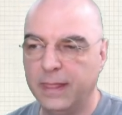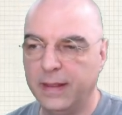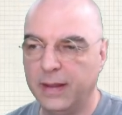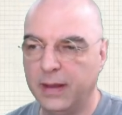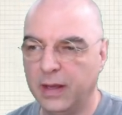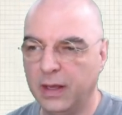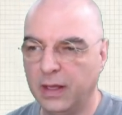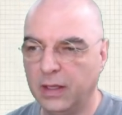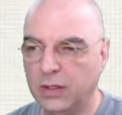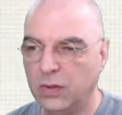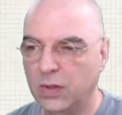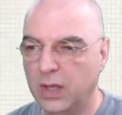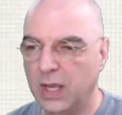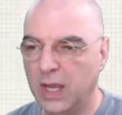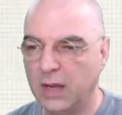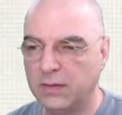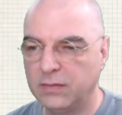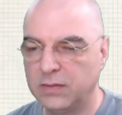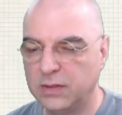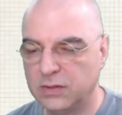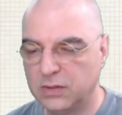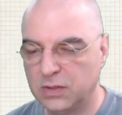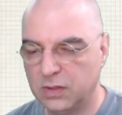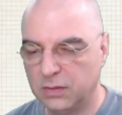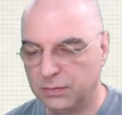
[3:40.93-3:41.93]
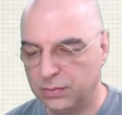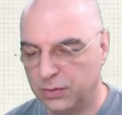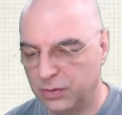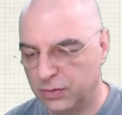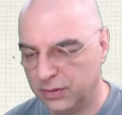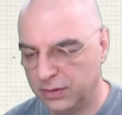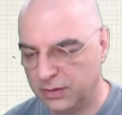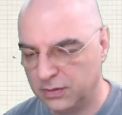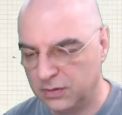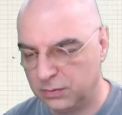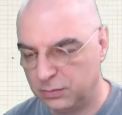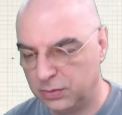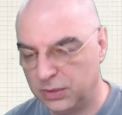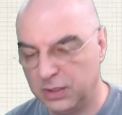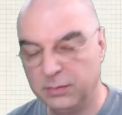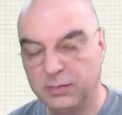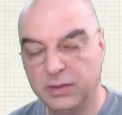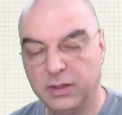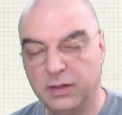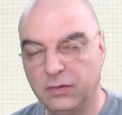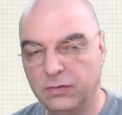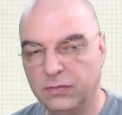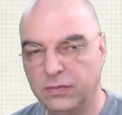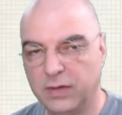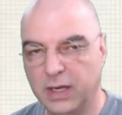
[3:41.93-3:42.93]
You have these components
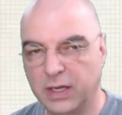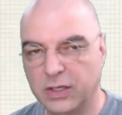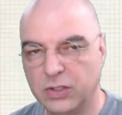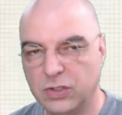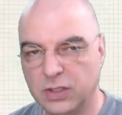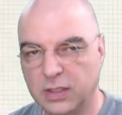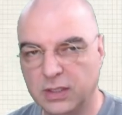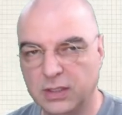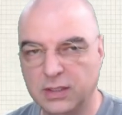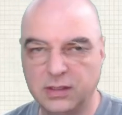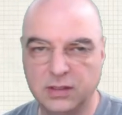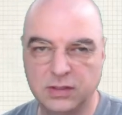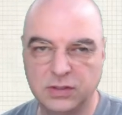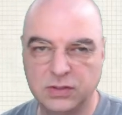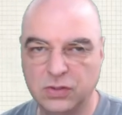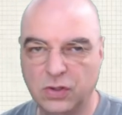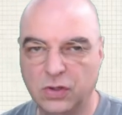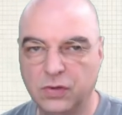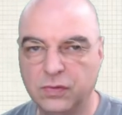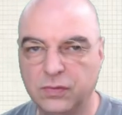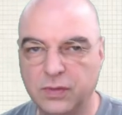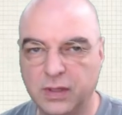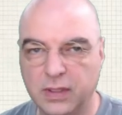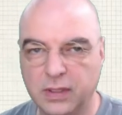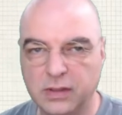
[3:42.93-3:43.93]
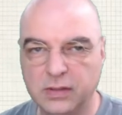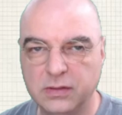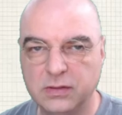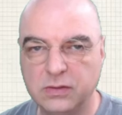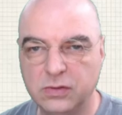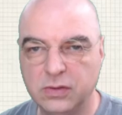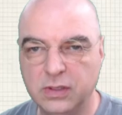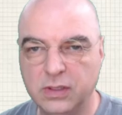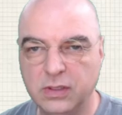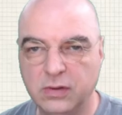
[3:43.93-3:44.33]
pre-manufactured in the software industry.